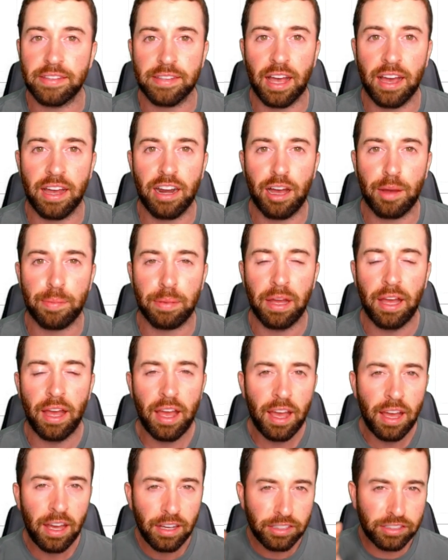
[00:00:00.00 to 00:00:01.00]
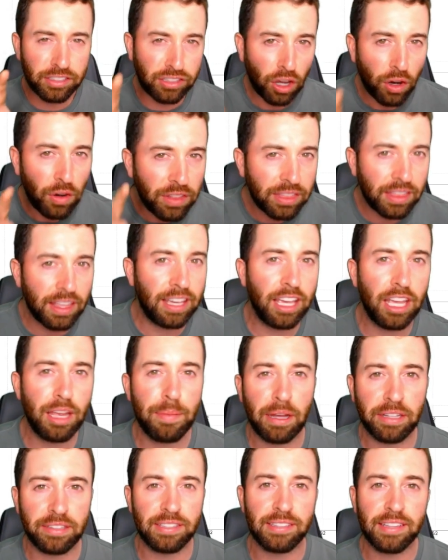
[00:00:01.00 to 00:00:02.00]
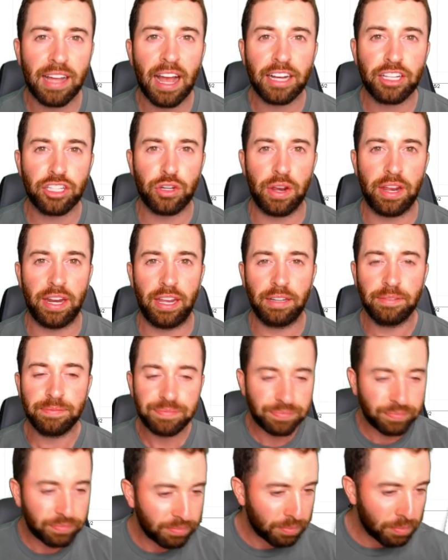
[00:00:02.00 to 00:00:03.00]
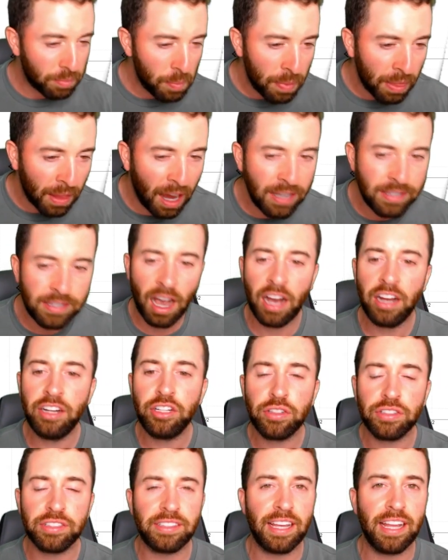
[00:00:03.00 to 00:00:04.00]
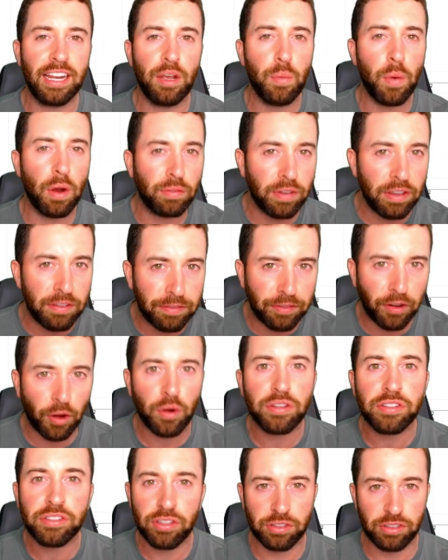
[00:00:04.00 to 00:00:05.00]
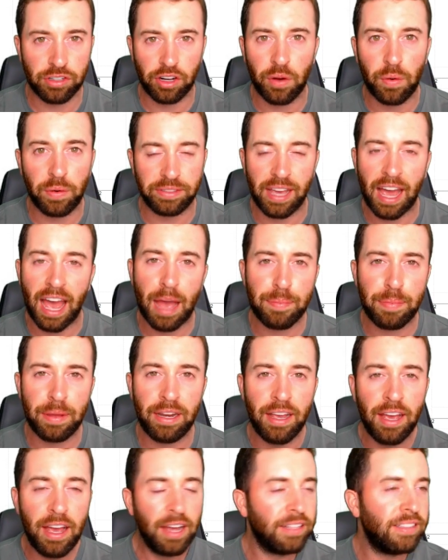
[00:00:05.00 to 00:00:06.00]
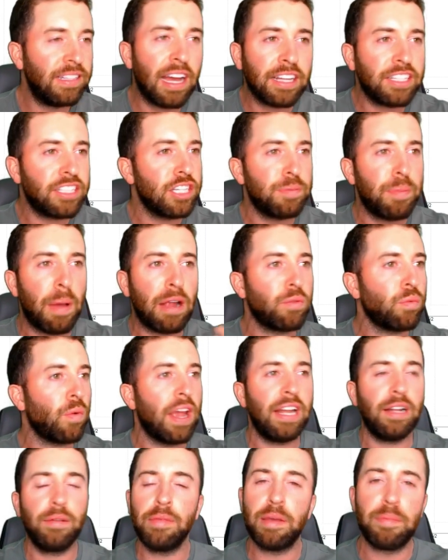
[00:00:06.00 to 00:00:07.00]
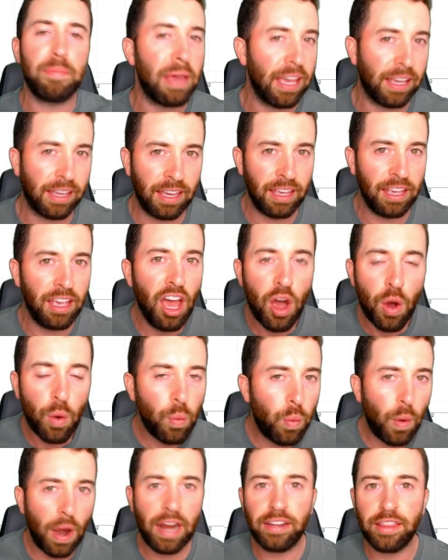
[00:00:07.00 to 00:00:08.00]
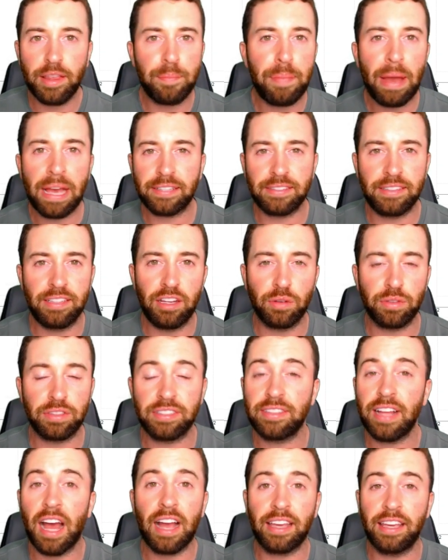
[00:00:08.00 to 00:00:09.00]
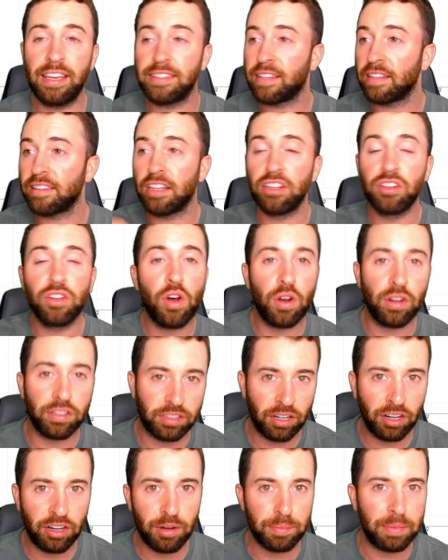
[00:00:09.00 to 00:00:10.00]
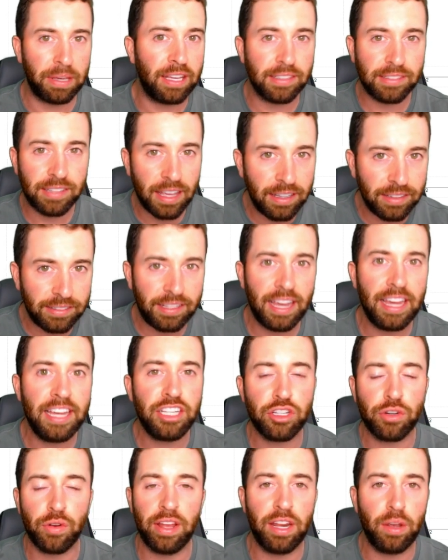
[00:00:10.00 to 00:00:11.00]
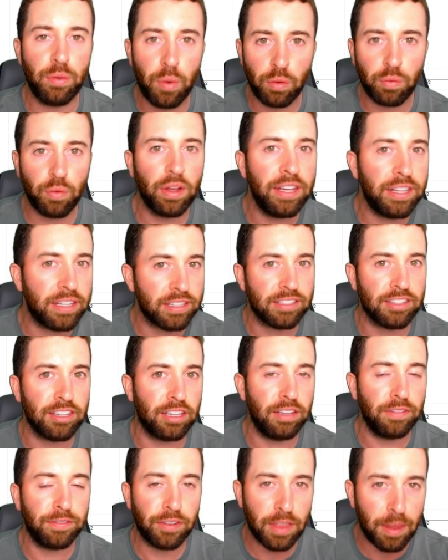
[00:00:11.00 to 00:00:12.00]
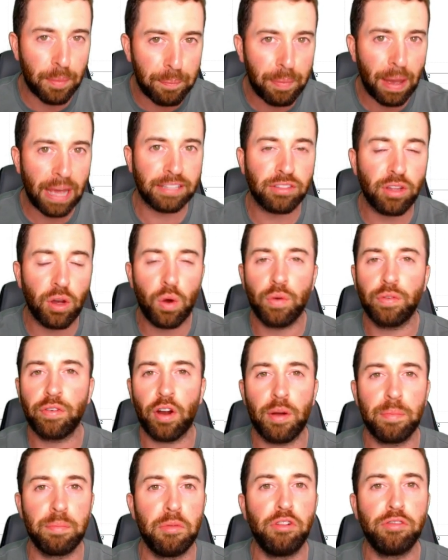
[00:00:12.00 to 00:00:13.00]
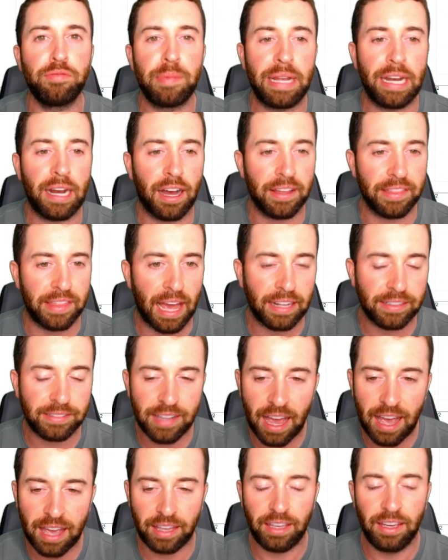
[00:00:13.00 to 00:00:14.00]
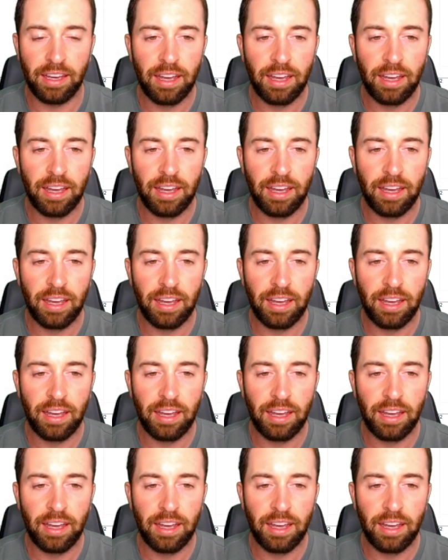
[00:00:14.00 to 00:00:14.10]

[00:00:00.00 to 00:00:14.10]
on up. Start thinking about stock trading as understanding where reversals are going to happen, not just by randomly picking where the best stock is on the long term, because in day trading, we're really just looking for the best overall movement on that day.